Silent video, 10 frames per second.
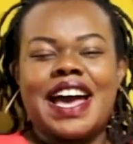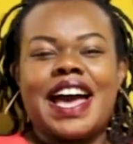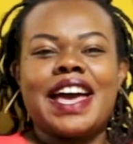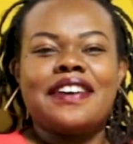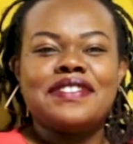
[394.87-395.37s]
I
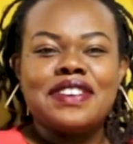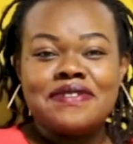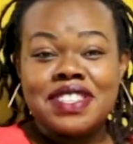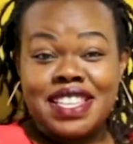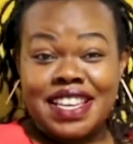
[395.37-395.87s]
have
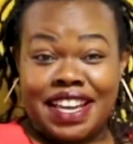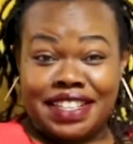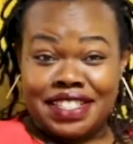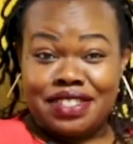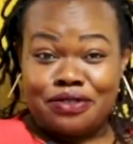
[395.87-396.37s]
everything I
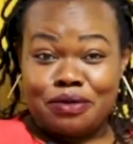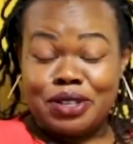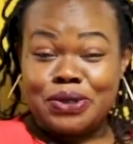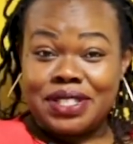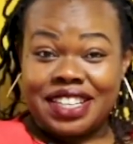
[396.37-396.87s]
need for me
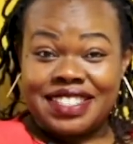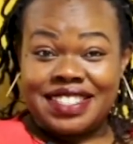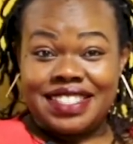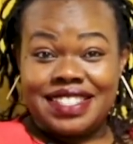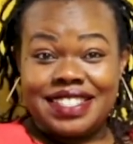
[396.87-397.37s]
to succeed.